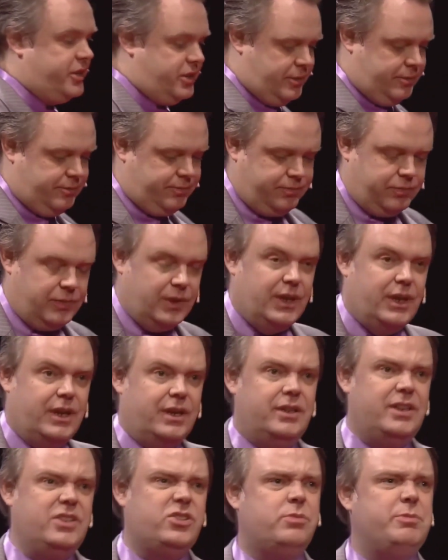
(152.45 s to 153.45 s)

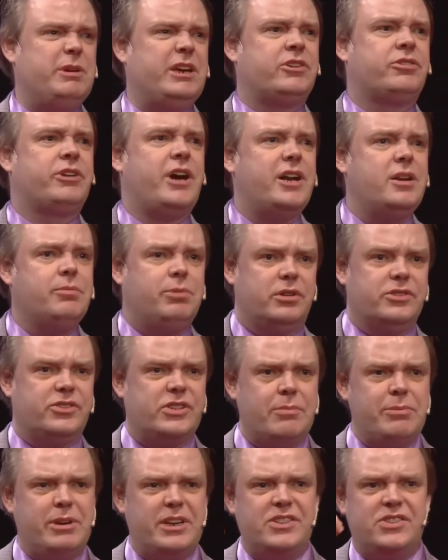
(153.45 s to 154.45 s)
It needs to be credible.
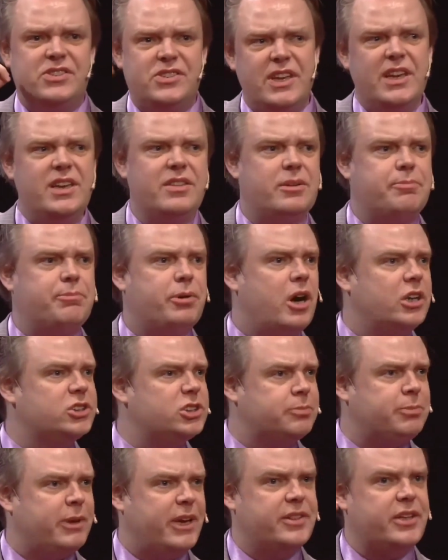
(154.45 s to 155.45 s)
Somebody seeing the
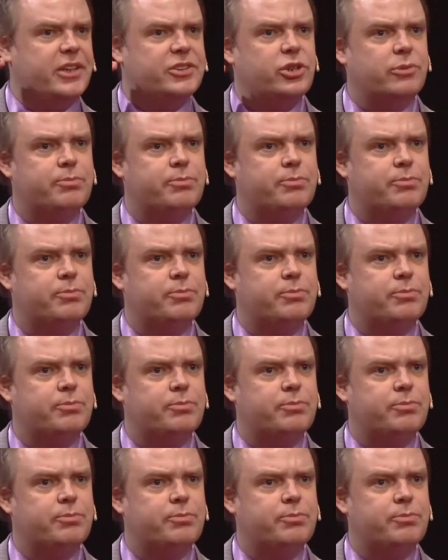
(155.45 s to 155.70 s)
project plan that you're